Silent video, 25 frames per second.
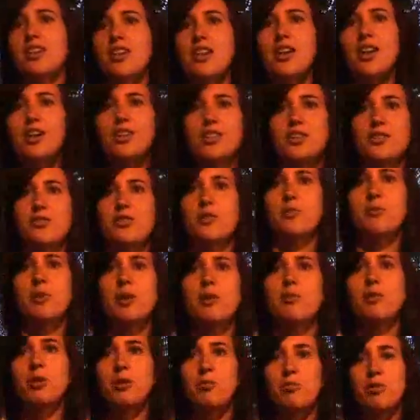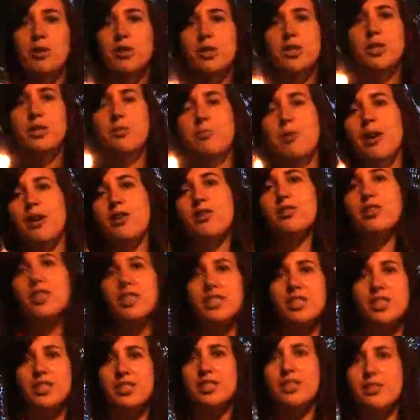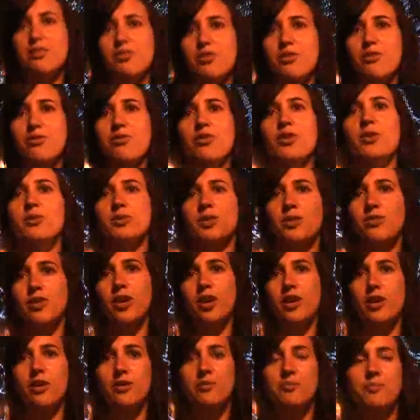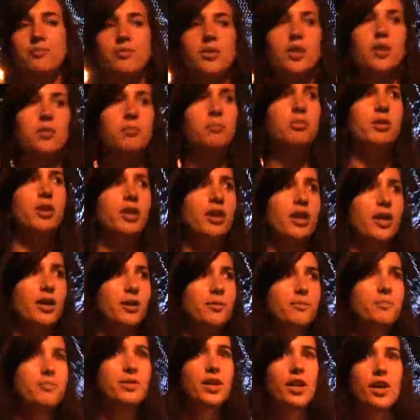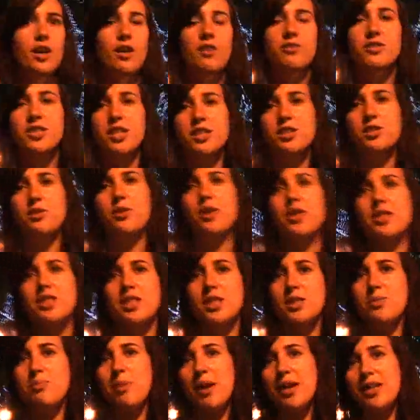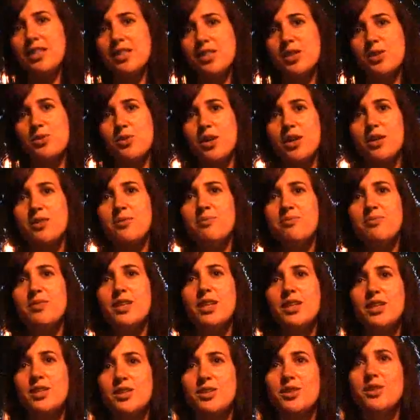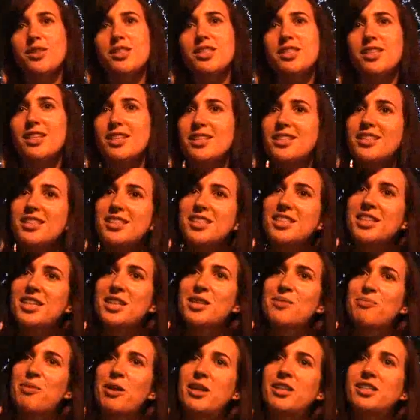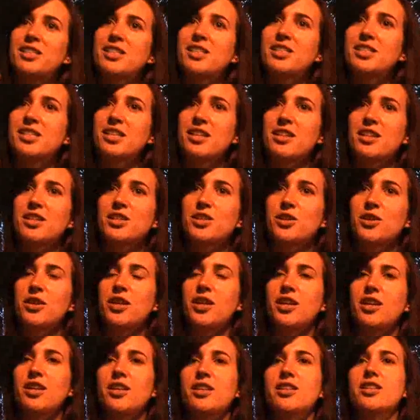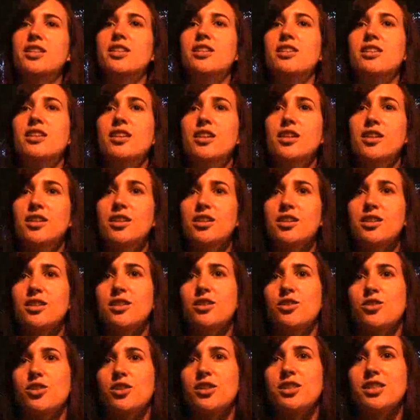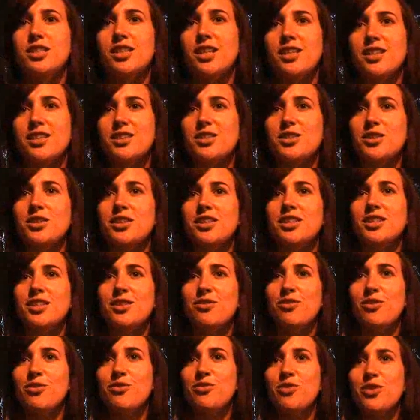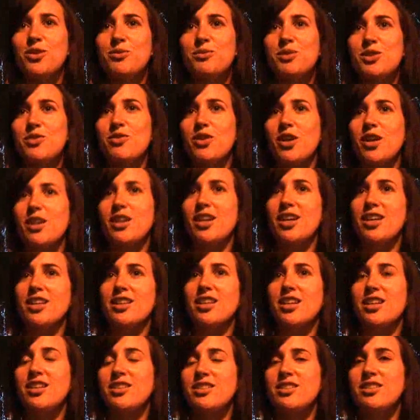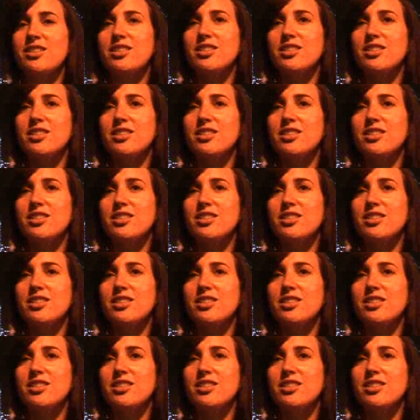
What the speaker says: how different people are pushing the boundaries in different forms of art. But a lot of tattoo artists paint as well, so it's nice to see the paintings that they're doing and the drawings that they're doing, different forms of art like that.